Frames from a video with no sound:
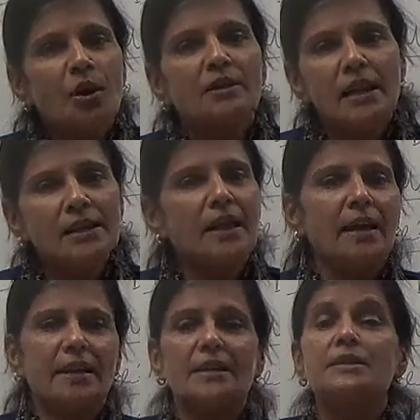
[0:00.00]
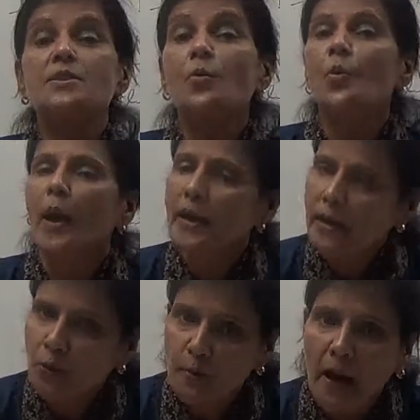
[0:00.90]
Till then it is a very
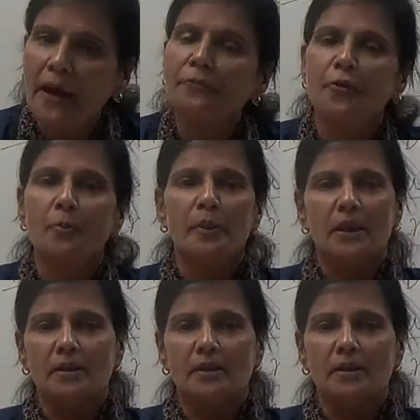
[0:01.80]
goodbye from me.